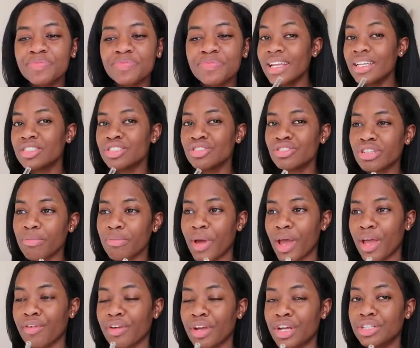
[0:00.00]
I need to drink
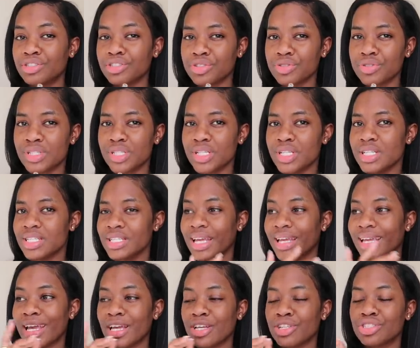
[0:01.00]
my green juices
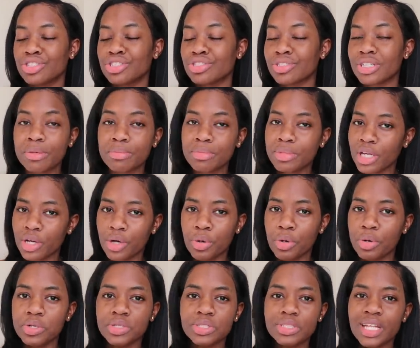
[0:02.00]
like extremely
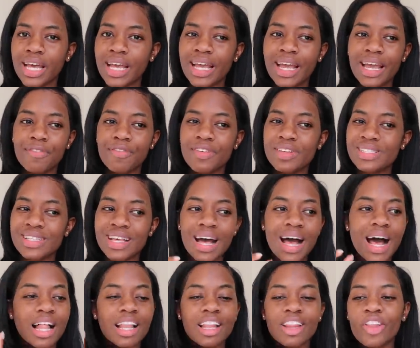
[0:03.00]
cold. Like if it's
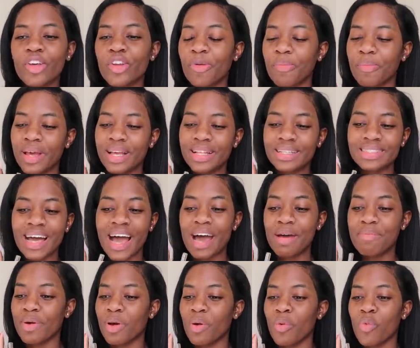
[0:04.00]
a little bit,
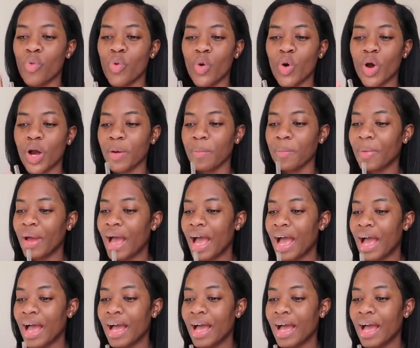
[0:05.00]
tad bit warm,